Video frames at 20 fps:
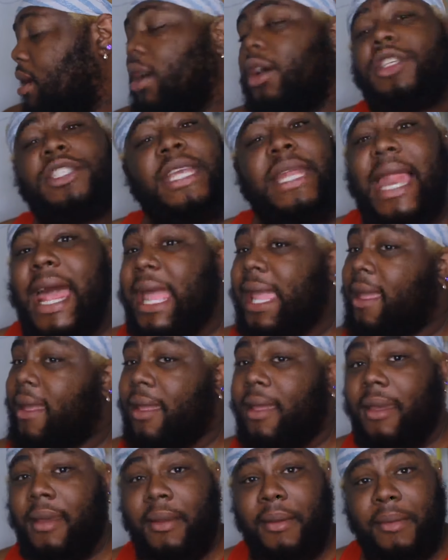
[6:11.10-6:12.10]
She like
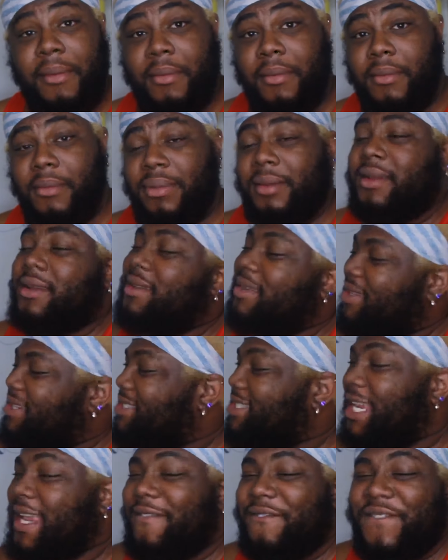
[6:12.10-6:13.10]
him.
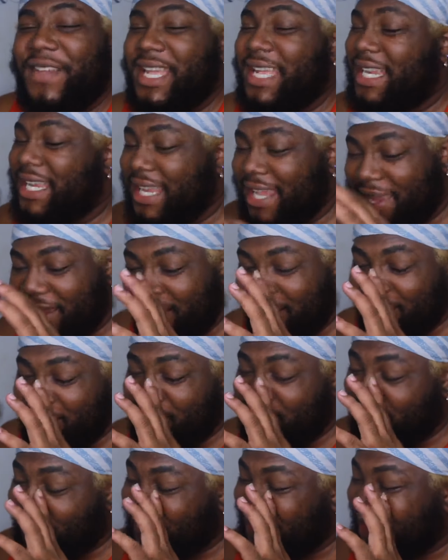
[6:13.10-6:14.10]
She feeling
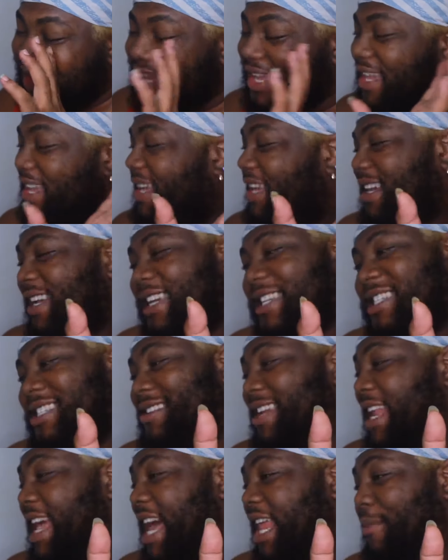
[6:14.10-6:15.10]
him. Cause she
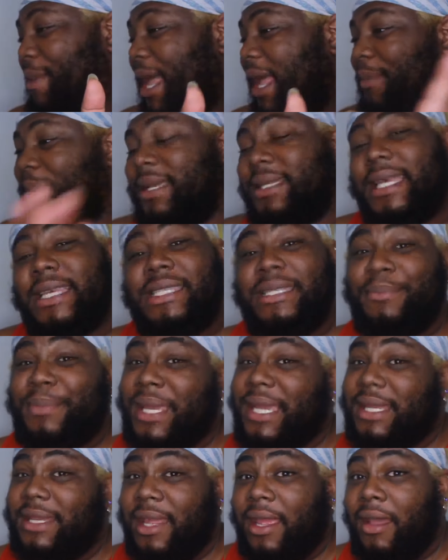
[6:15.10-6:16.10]
should have had babies. That's the
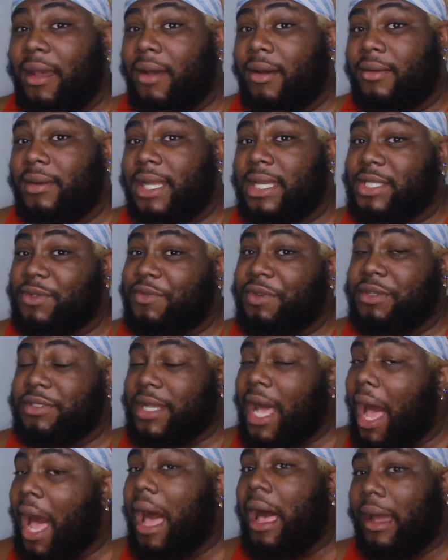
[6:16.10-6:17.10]
big deal. That's real
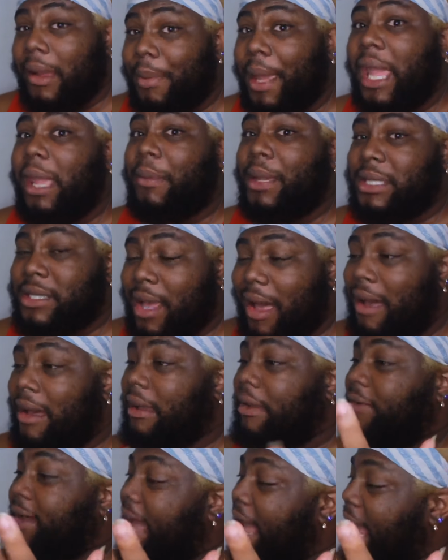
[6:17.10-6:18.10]
talk. Baby
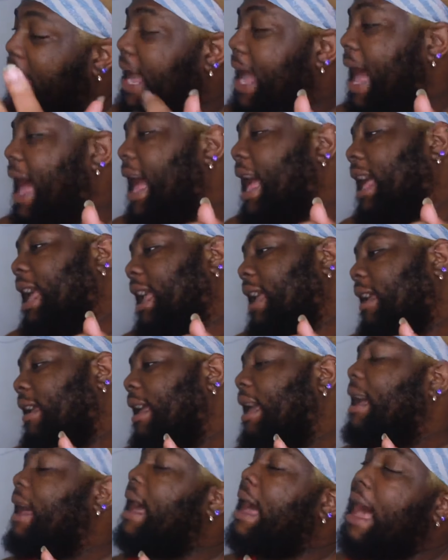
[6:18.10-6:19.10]
dog. Okay, yeah. Hey.
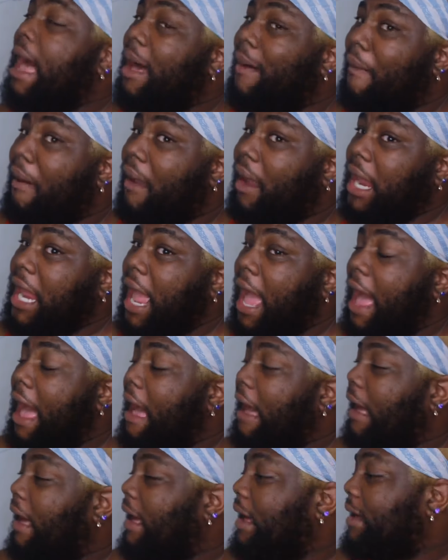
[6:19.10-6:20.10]
How are ya?